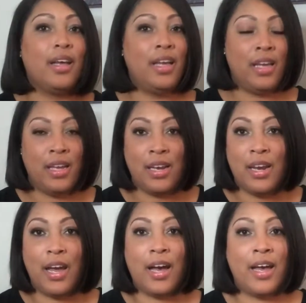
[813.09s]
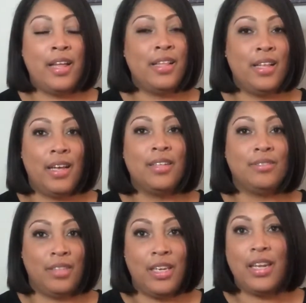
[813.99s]
And
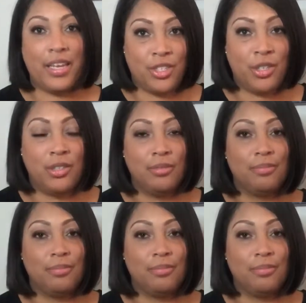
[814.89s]
he likes her.